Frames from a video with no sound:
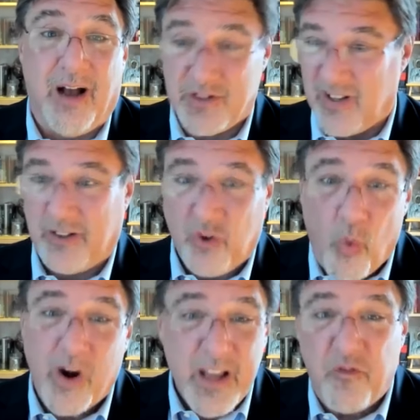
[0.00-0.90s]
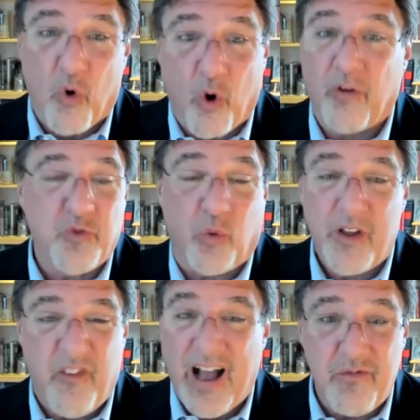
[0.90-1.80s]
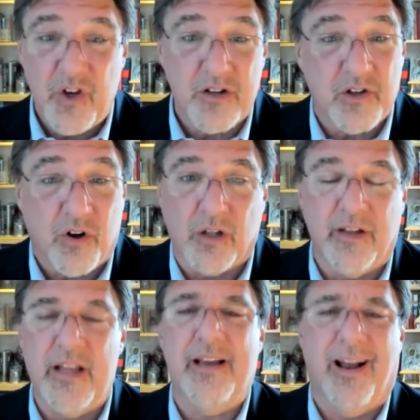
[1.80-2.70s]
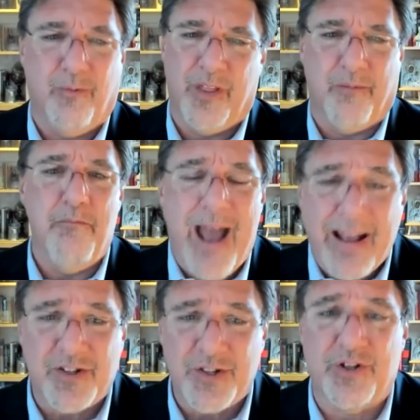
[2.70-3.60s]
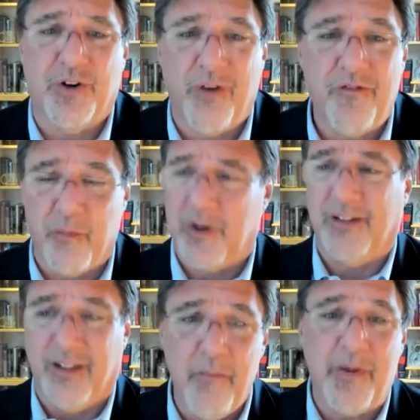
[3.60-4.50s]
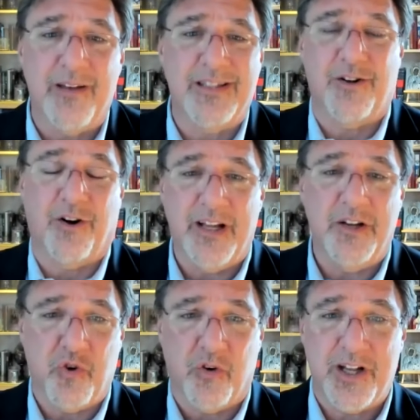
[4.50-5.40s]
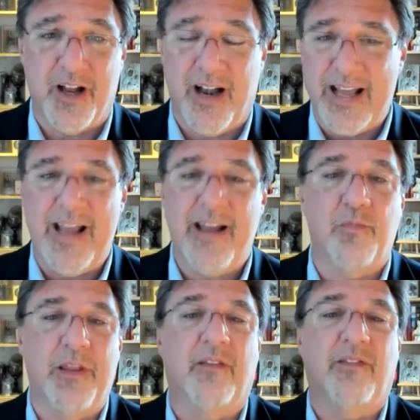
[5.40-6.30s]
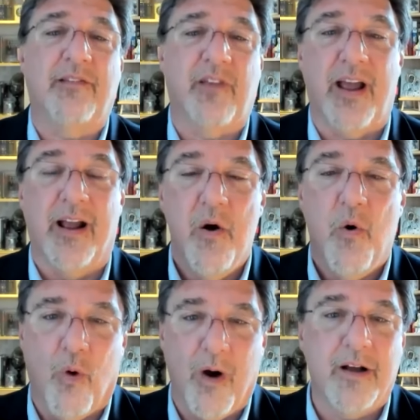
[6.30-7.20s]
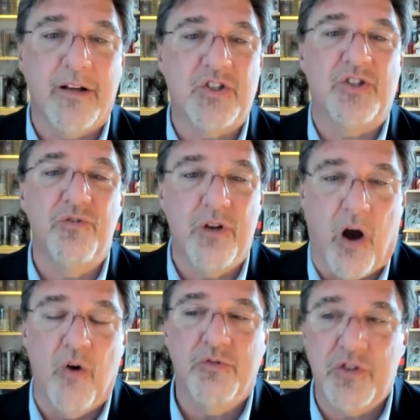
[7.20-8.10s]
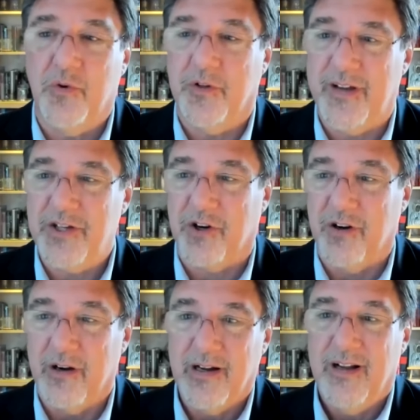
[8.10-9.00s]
I was like 24, 25 years old and with a master's degree from Columbia starting at Georgetown. And he hands me this essay, What a Student Owes to a Teacher.